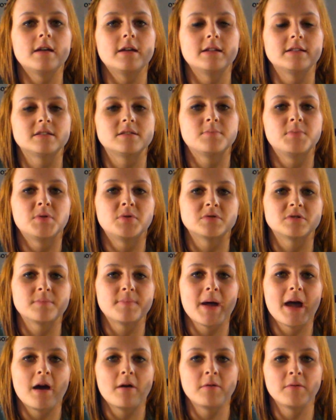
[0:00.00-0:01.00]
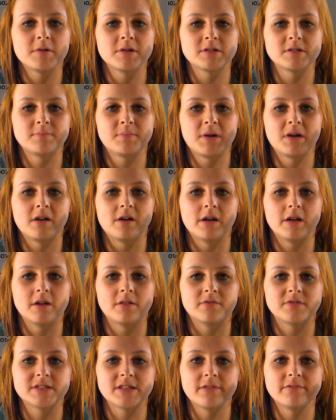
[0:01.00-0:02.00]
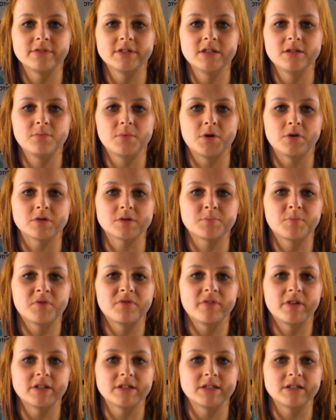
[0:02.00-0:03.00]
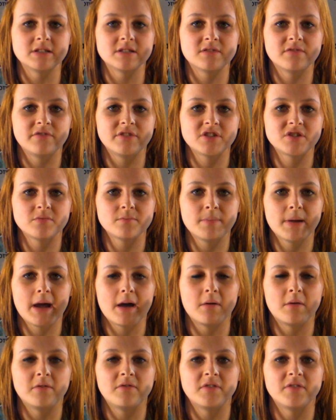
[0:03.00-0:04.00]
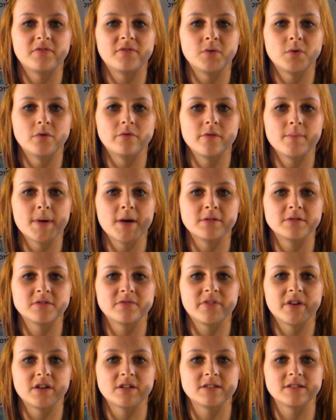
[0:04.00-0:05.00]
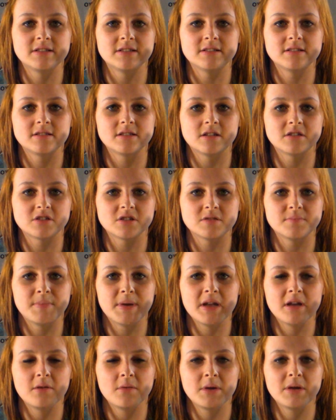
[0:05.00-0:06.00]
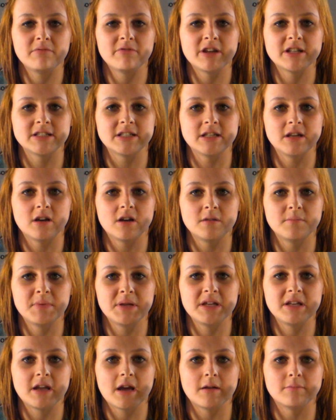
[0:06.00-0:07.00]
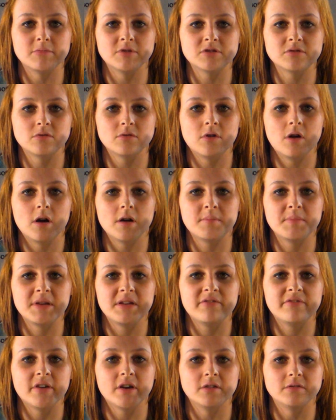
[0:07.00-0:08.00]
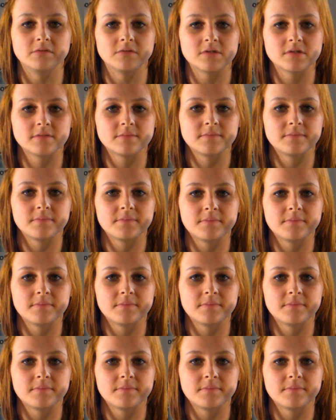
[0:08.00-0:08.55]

It supports a power supply of seventy watts, providing sufficient power for four remote devices such as P O E-ready I P cameras or I P phones.